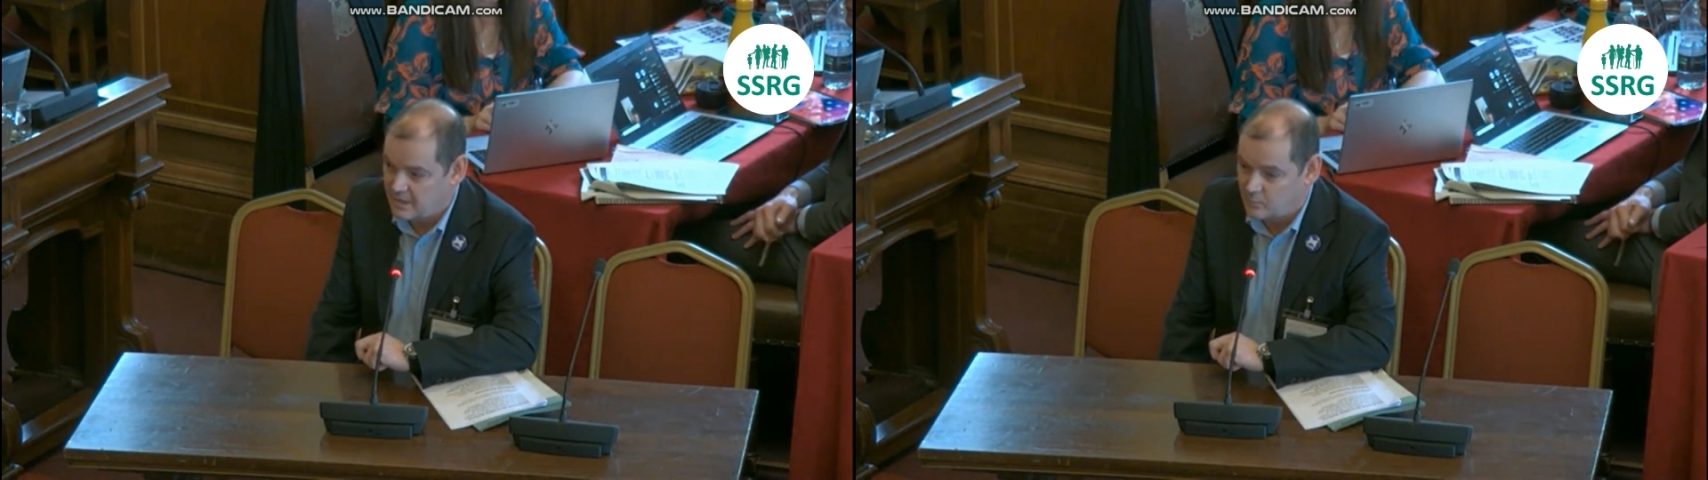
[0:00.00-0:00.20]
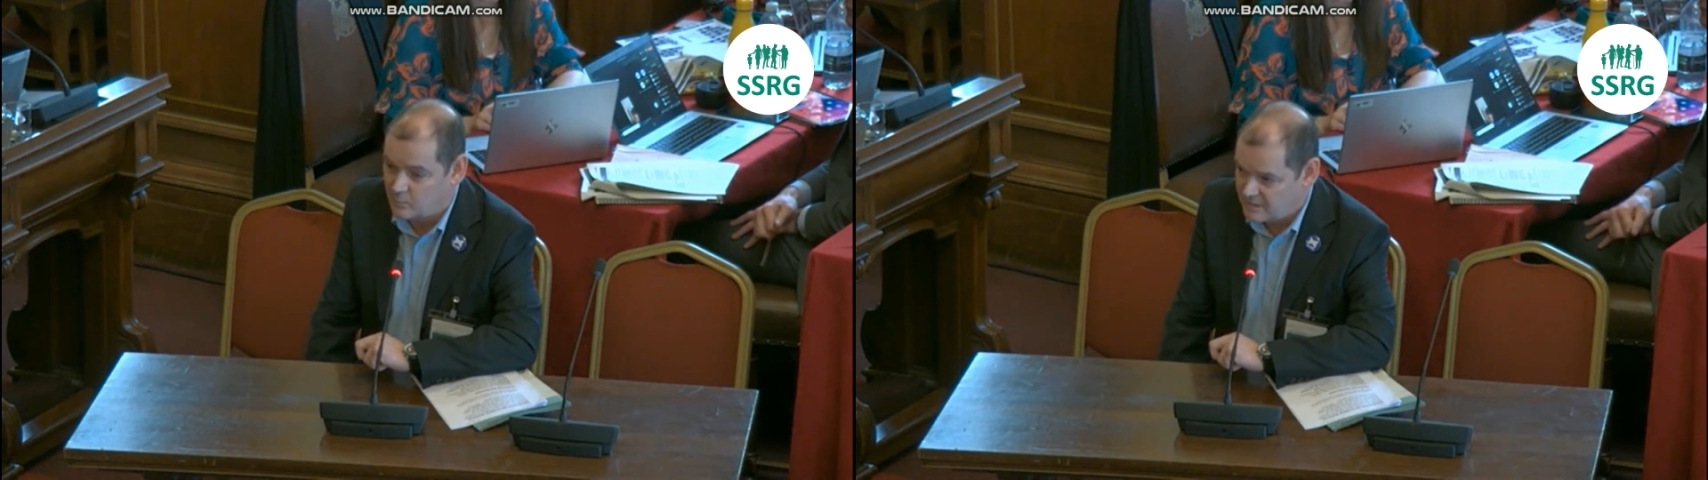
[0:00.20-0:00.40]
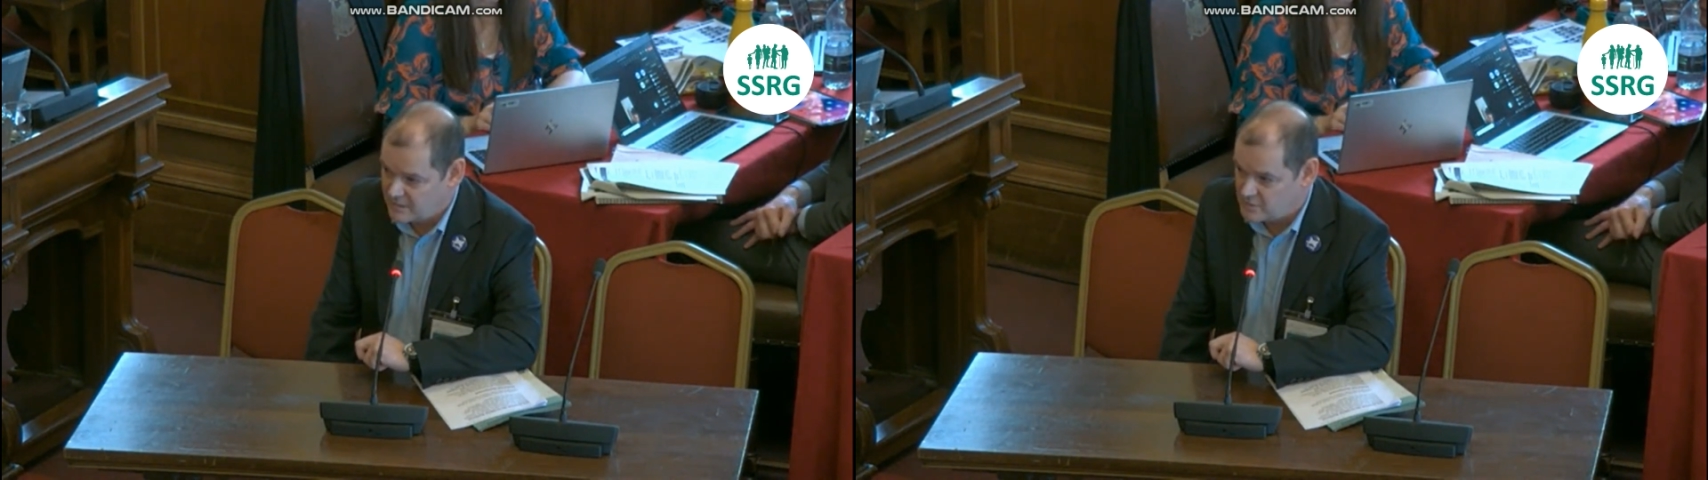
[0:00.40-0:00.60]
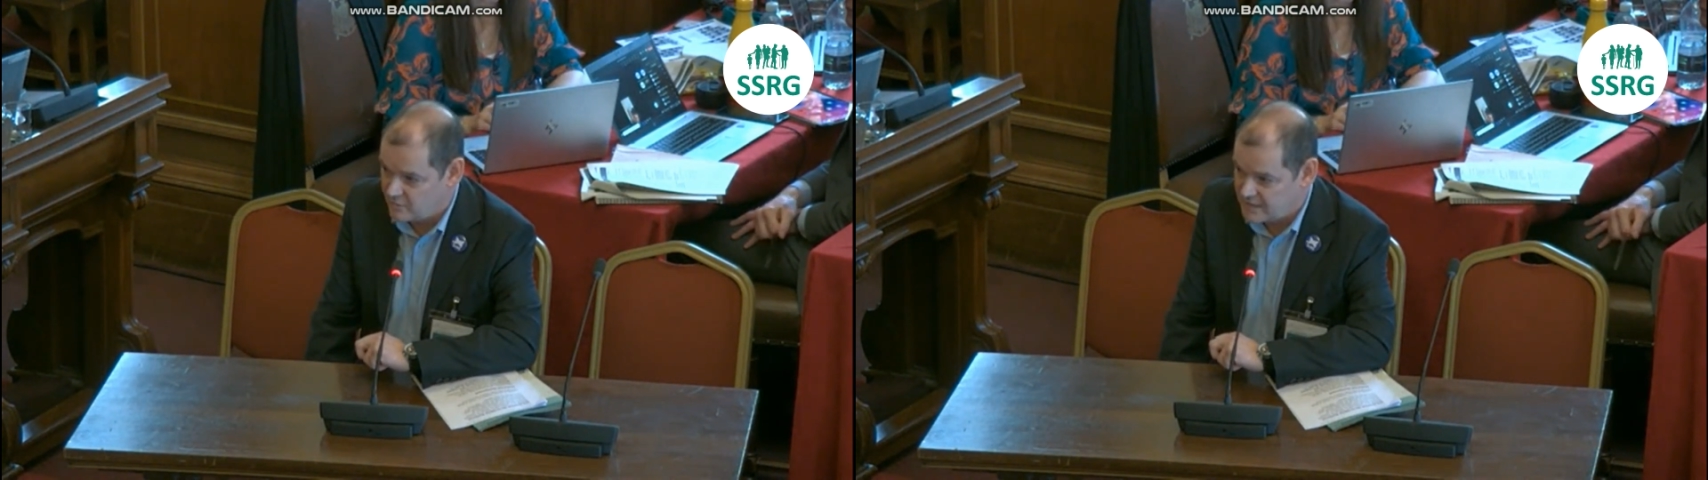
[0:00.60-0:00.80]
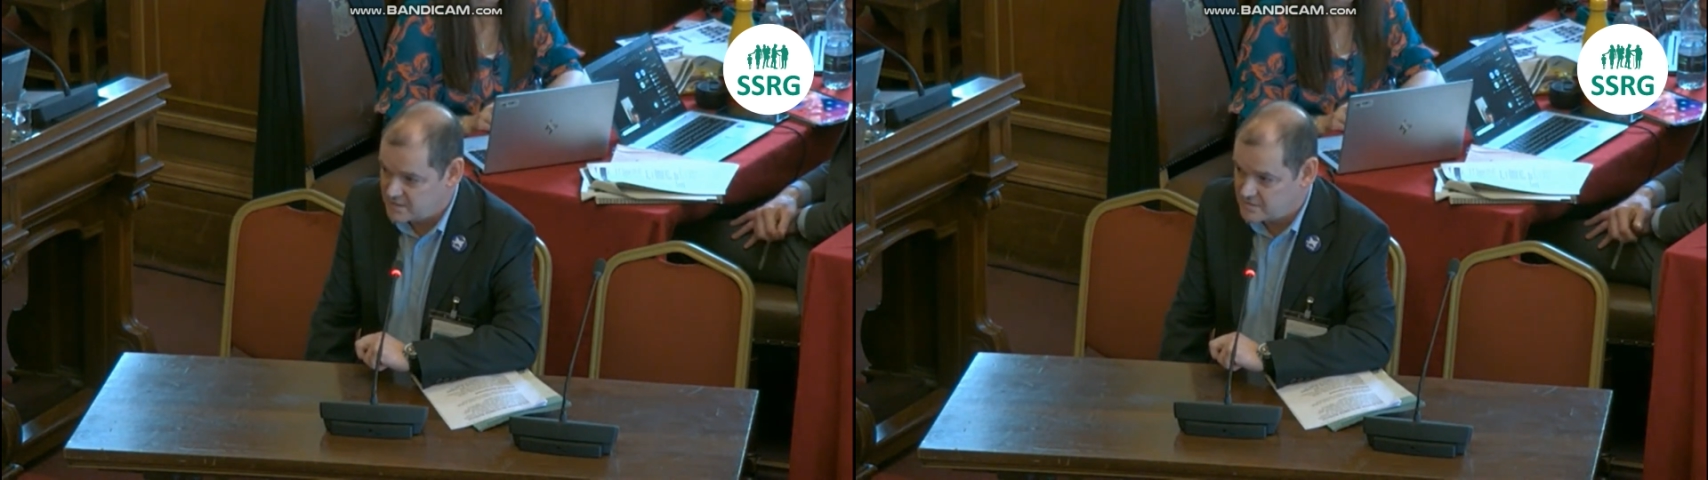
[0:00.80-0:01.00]
women's
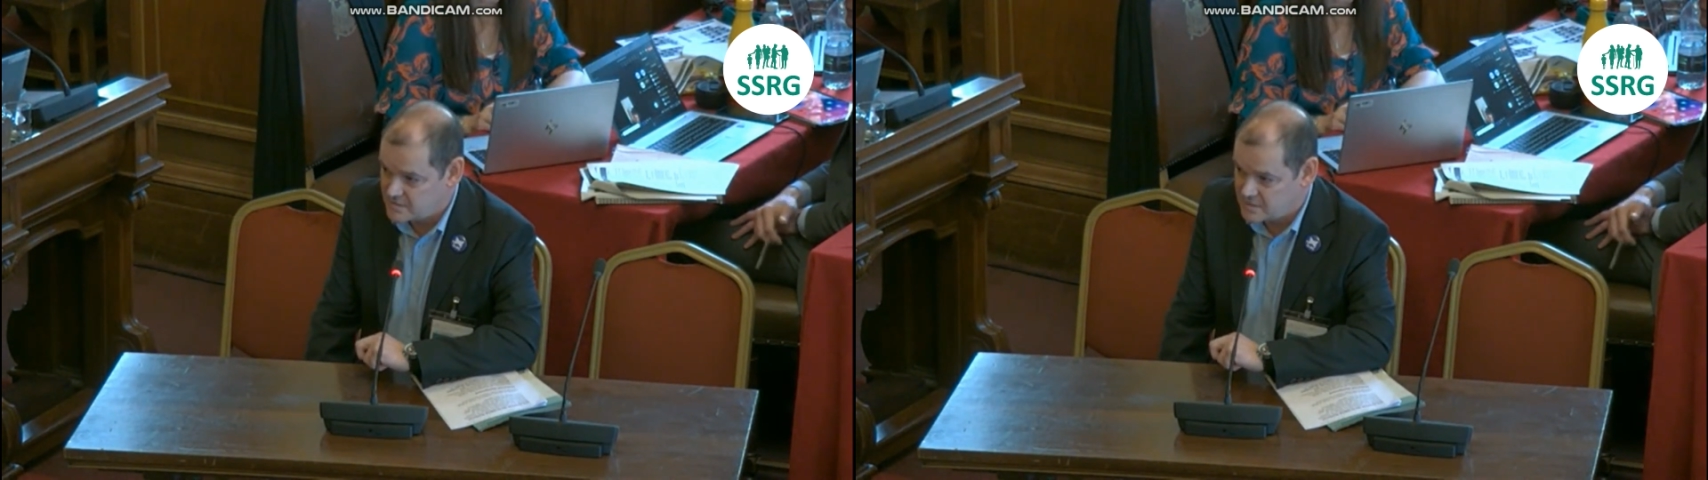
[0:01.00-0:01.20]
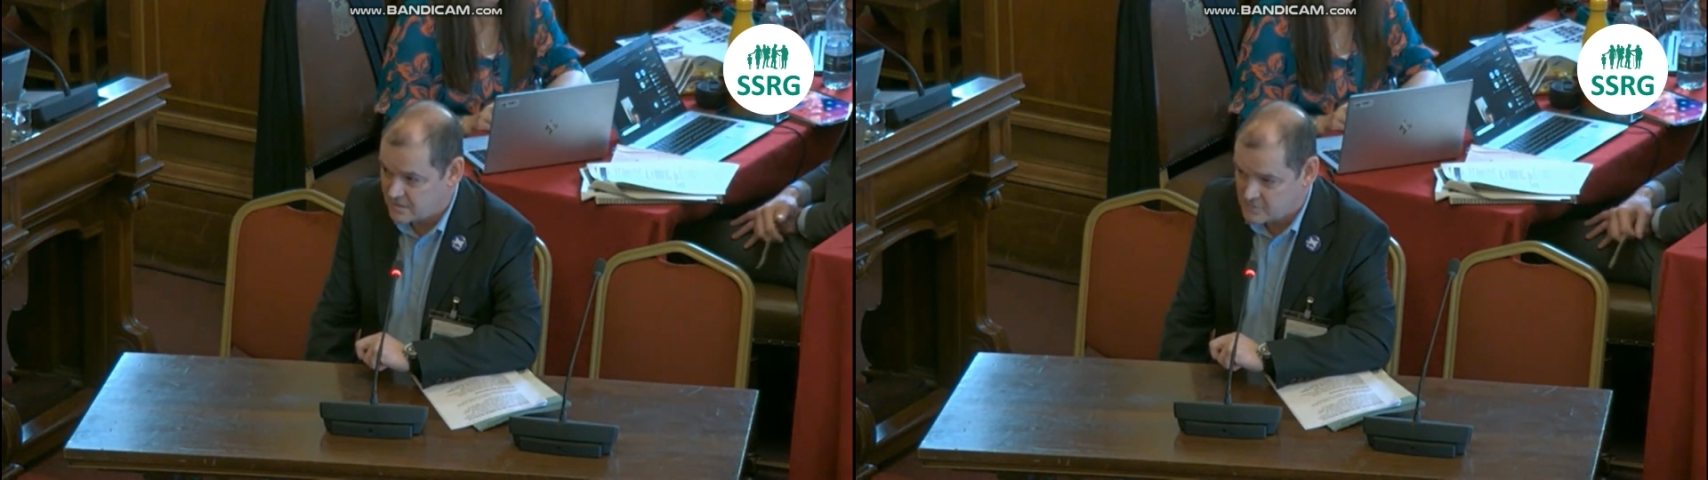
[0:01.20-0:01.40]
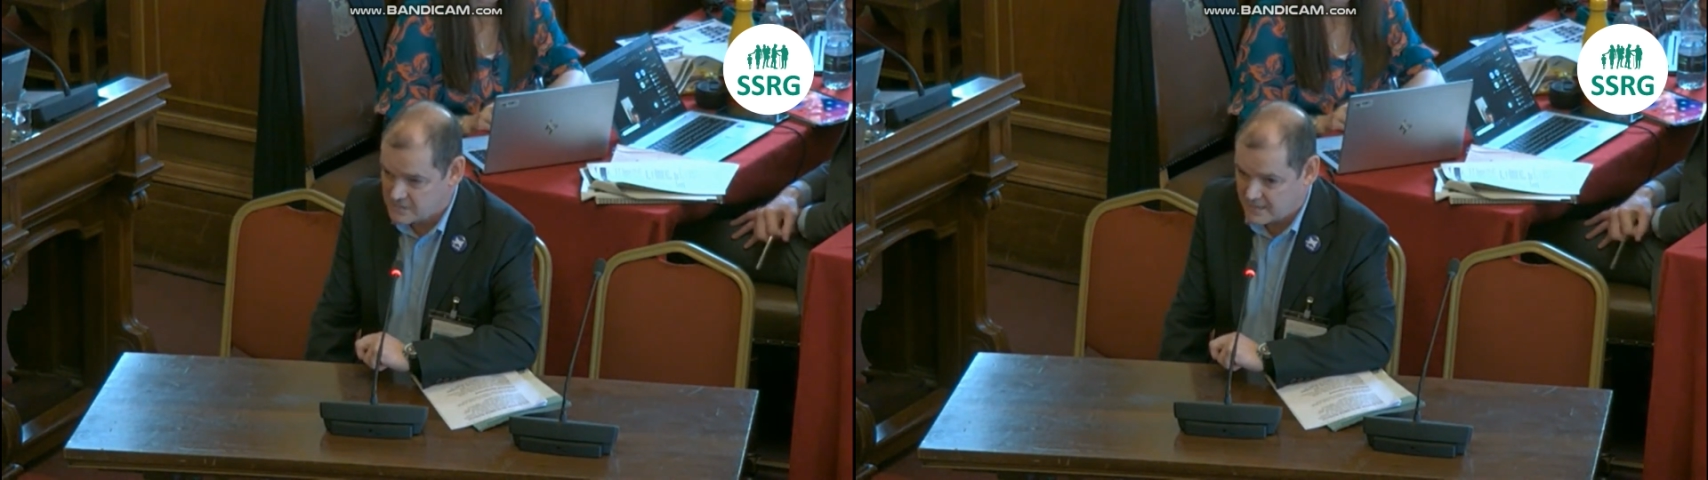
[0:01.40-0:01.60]
rights to single-sex